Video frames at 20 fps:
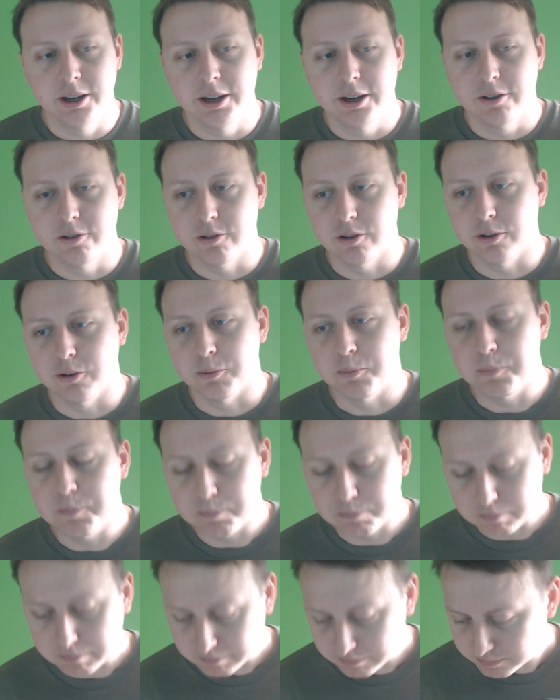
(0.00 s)
So
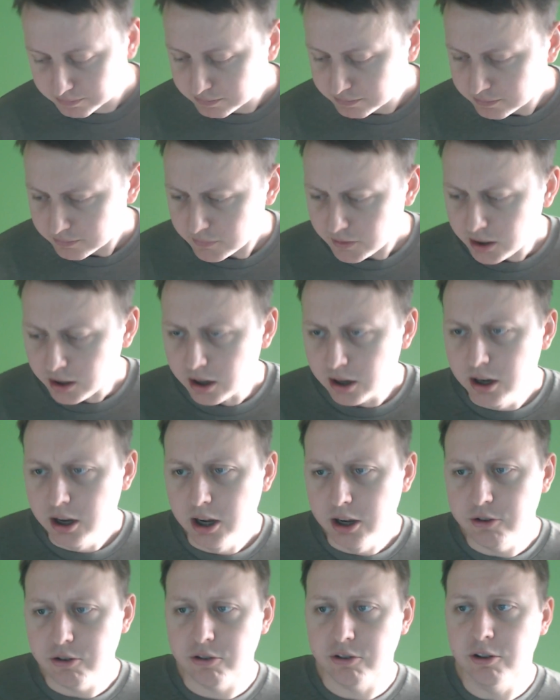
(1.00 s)

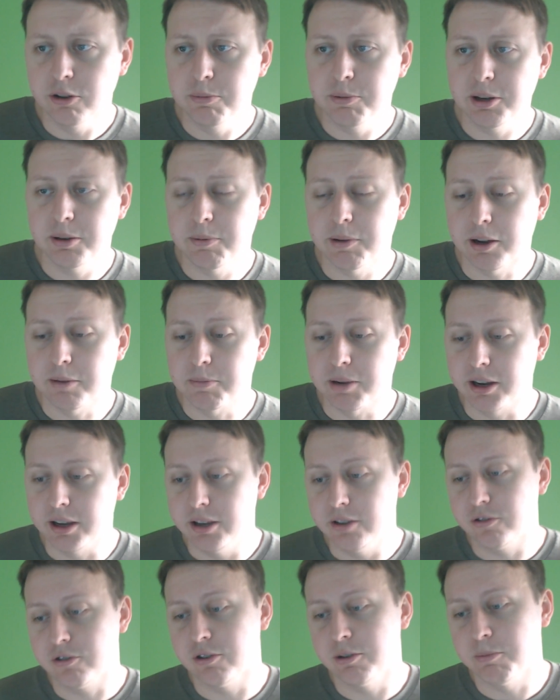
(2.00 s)
uh, just a little bit about my
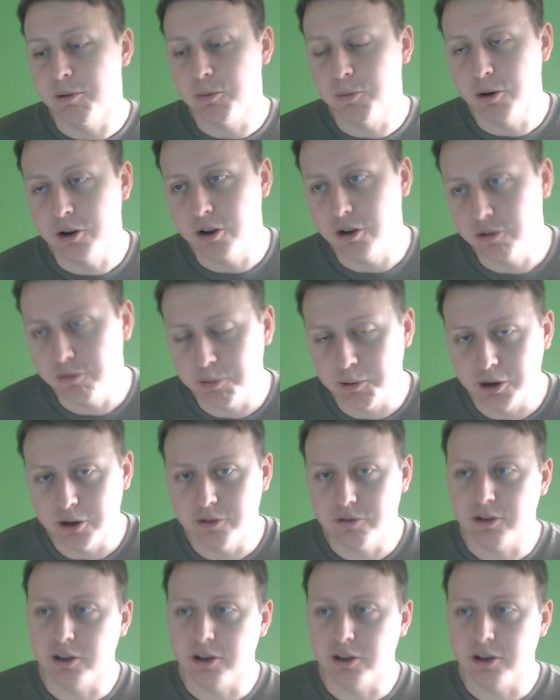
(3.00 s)
history, my work experience.